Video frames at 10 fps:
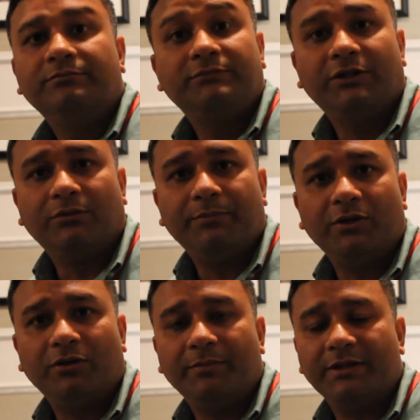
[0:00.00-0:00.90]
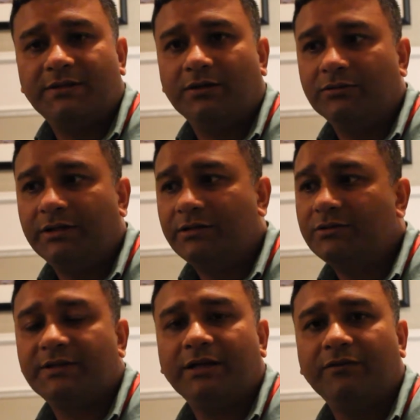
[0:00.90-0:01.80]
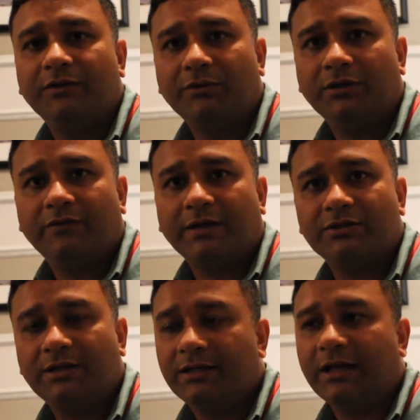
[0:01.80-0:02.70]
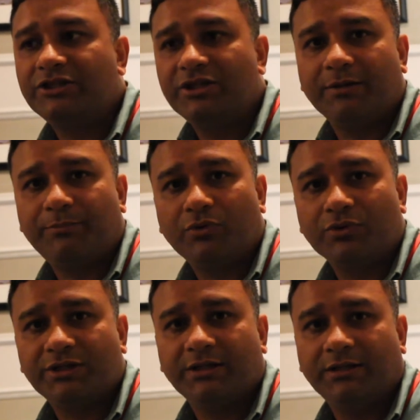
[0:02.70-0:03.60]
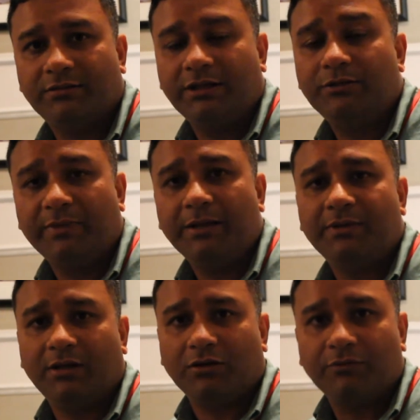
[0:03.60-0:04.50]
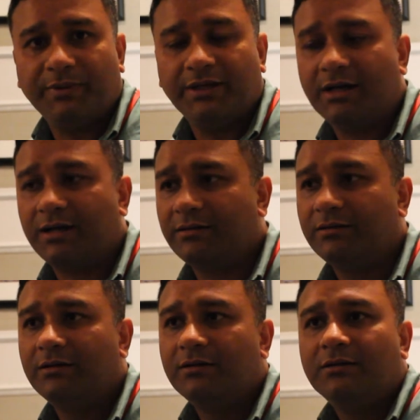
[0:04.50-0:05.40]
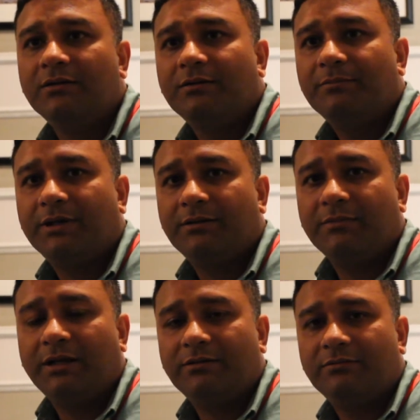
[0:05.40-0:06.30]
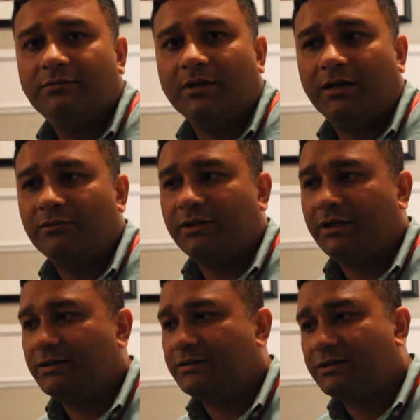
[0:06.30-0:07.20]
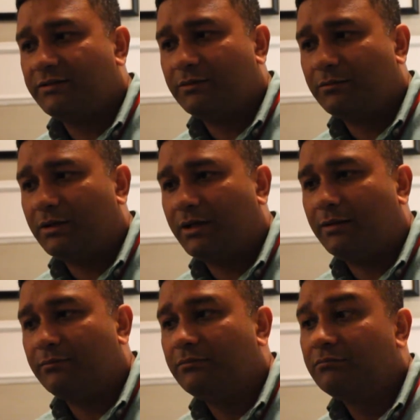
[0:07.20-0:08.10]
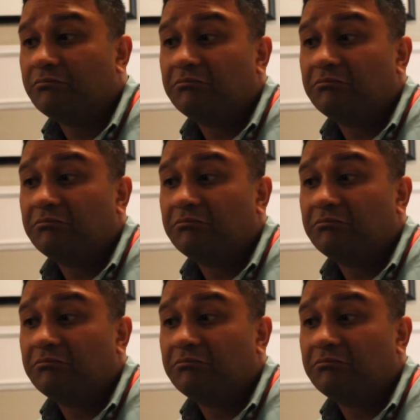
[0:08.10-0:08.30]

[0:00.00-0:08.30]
beyond me. So there is no scientific way of actually approaching it. It may be a lot of PR, but I don't think it's achievable.